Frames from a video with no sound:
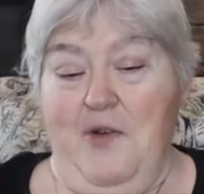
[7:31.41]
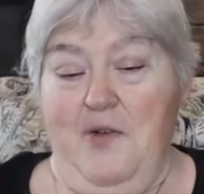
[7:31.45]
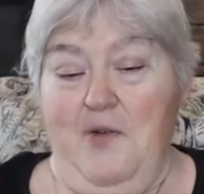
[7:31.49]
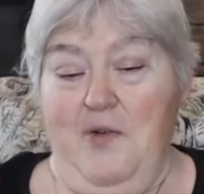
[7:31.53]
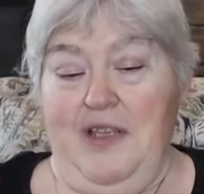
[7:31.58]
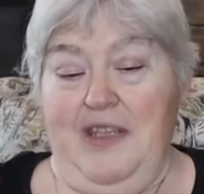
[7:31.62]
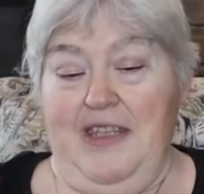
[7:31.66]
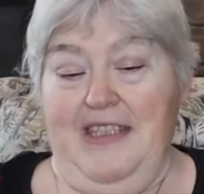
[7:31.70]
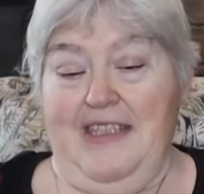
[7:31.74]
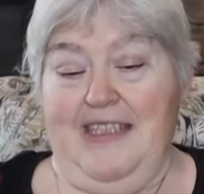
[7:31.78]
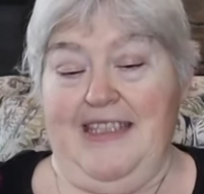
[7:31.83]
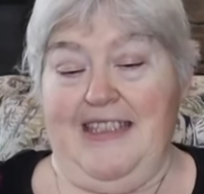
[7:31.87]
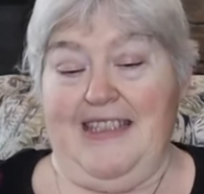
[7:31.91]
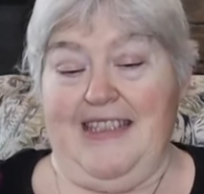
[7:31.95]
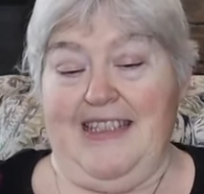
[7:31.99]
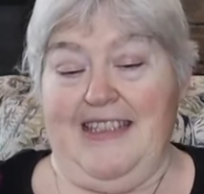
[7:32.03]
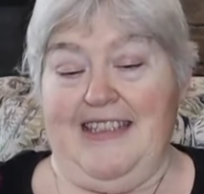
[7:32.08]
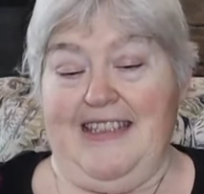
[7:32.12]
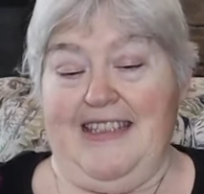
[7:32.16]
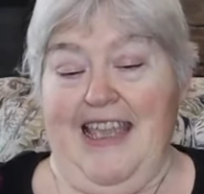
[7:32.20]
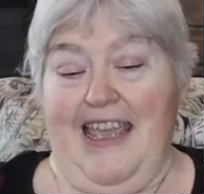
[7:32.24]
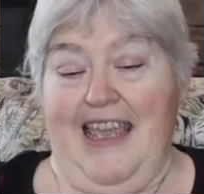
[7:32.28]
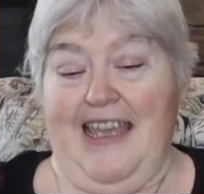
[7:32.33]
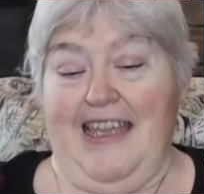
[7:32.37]
Witness
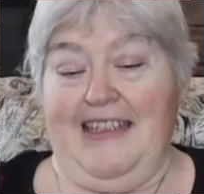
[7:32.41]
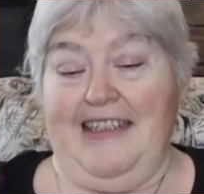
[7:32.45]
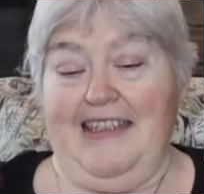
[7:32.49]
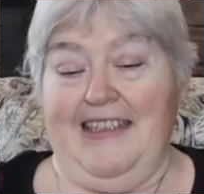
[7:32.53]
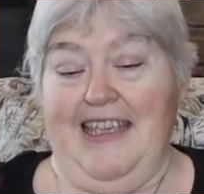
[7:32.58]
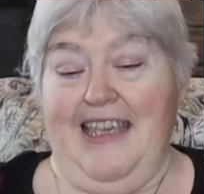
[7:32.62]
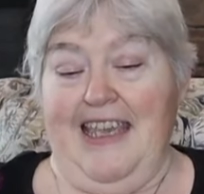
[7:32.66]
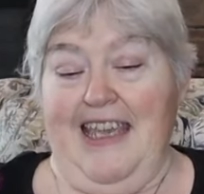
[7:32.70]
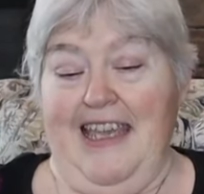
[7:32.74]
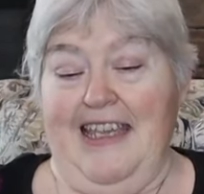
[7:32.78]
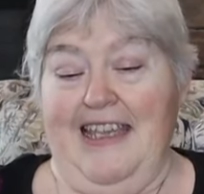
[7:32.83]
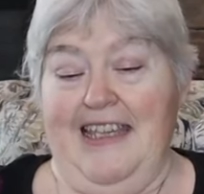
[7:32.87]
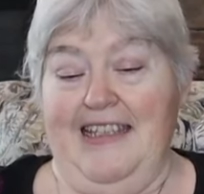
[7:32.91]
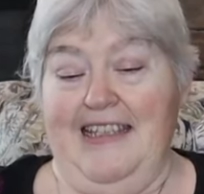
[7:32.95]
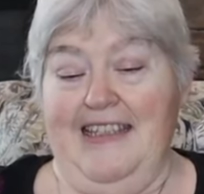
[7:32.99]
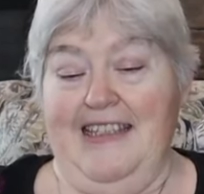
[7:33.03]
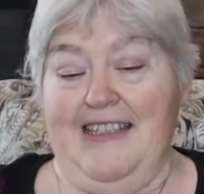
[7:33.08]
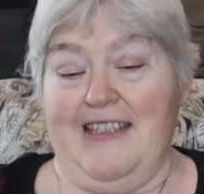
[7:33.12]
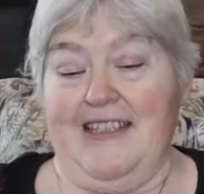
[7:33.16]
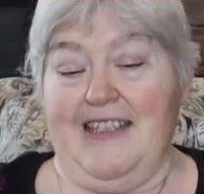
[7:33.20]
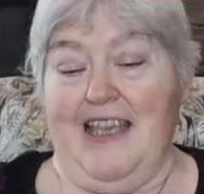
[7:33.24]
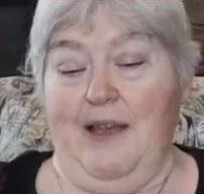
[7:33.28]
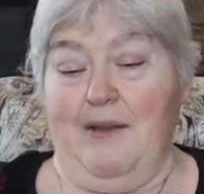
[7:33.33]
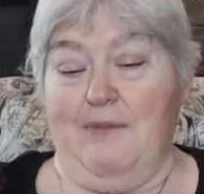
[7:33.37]
Dan
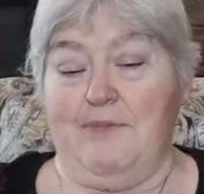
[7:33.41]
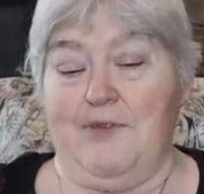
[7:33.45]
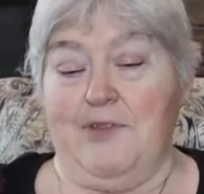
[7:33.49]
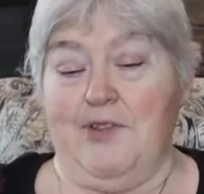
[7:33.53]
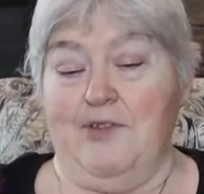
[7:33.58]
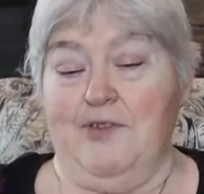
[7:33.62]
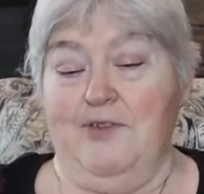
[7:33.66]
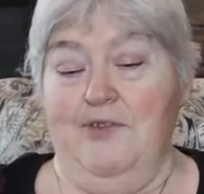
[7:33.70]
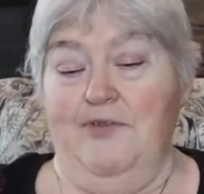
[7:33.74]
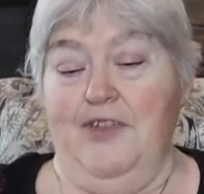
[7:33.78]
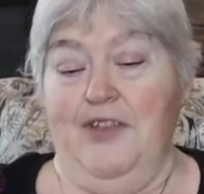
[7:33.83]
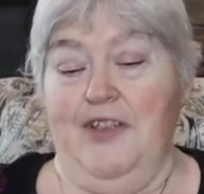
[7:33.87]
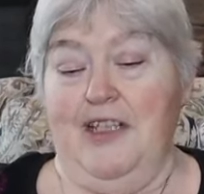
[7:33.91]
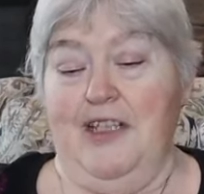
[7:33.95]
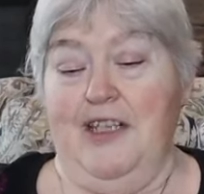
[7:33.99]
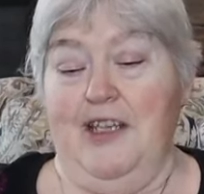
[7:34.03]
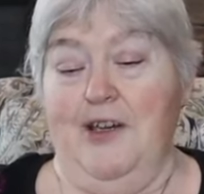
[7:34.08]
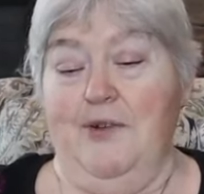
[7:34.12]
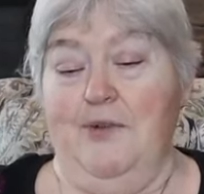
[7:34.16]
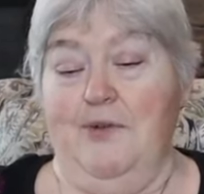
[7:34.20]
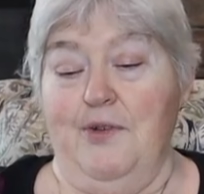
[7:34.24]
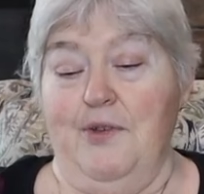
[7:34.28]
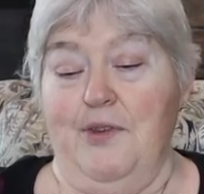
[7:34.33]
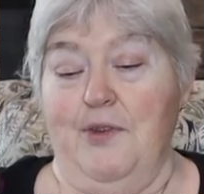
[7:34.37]
Kane's captured
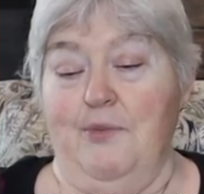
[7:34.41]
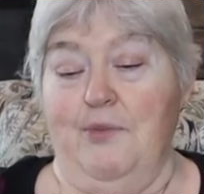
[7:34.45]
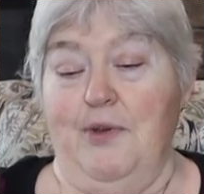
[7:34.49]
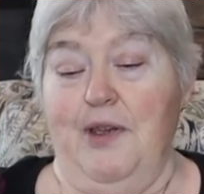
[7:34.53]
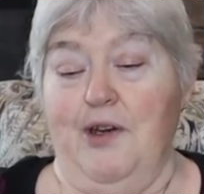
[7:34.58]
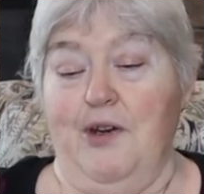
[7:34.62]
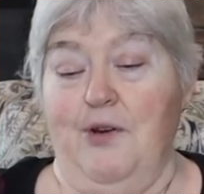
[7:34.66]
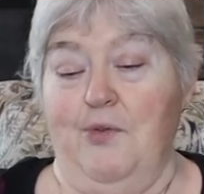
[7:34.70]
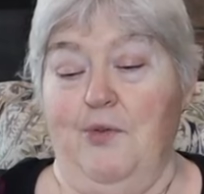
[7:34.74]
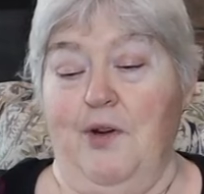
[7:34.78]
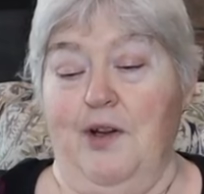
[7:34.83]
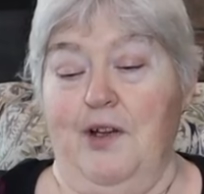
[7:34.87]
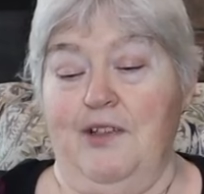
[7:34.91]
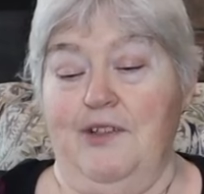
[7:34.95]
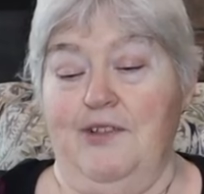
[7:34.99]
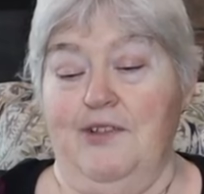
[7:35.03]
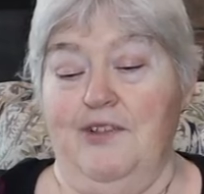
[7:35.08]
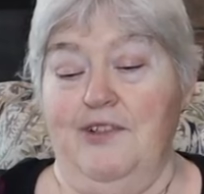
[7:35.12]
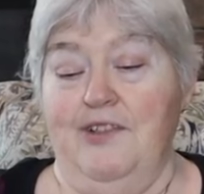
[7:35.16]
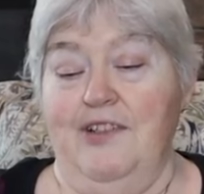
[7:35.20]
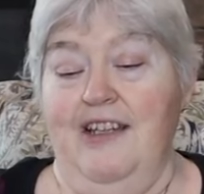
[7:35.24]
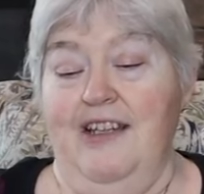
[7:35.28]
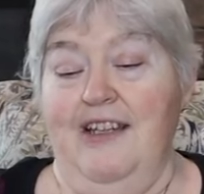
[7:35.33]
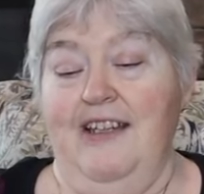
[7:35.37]
video when the bear
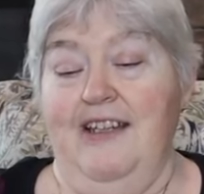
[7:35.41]
wandered